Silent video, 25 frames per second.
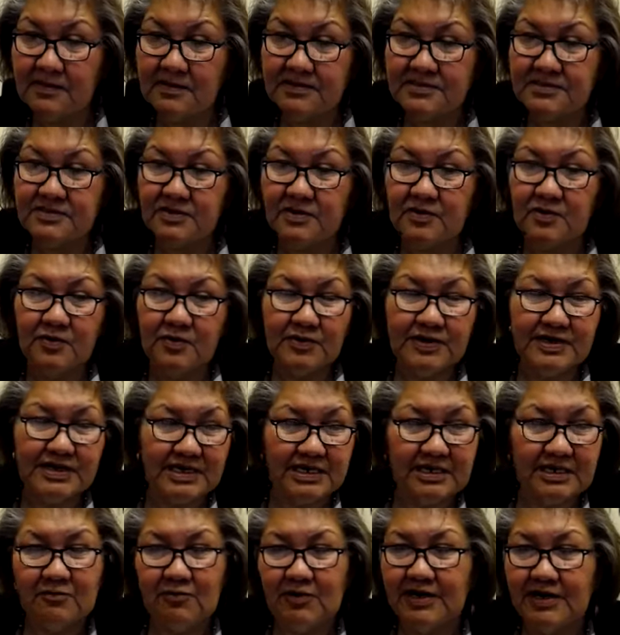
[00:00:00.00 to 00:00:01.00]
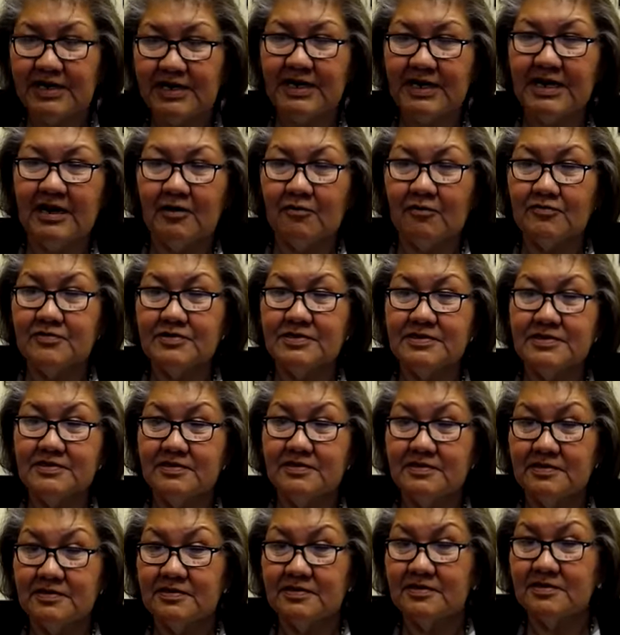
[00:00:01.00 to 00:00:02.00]
So when he went out
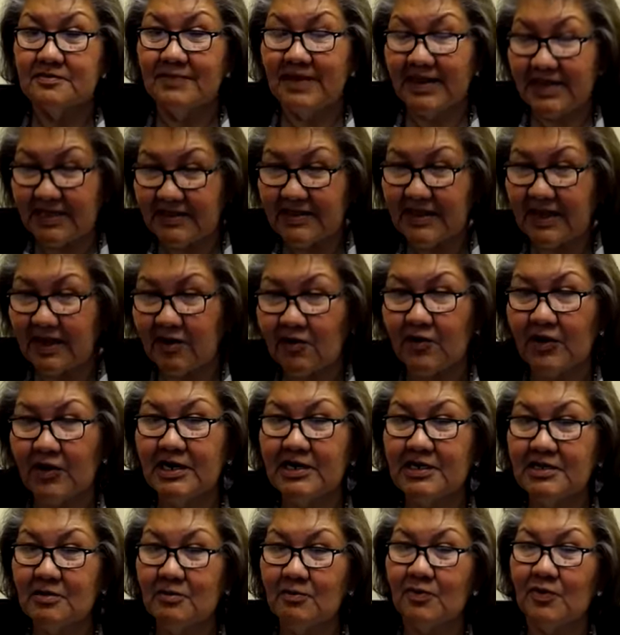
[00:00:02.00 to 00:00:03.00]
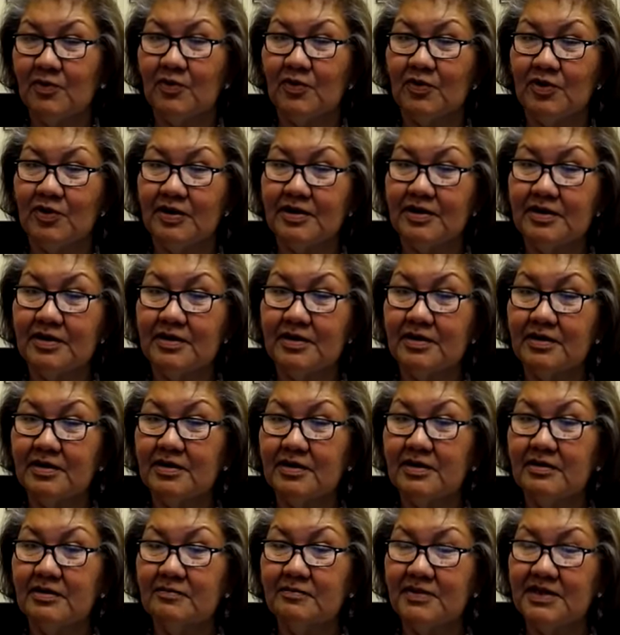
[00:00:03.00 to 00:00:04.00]
to make that cradle board,
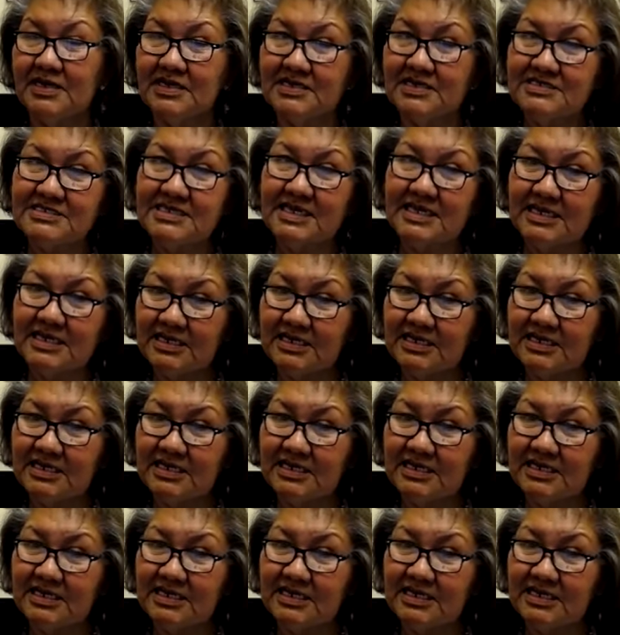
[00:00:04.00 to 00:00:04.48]
because they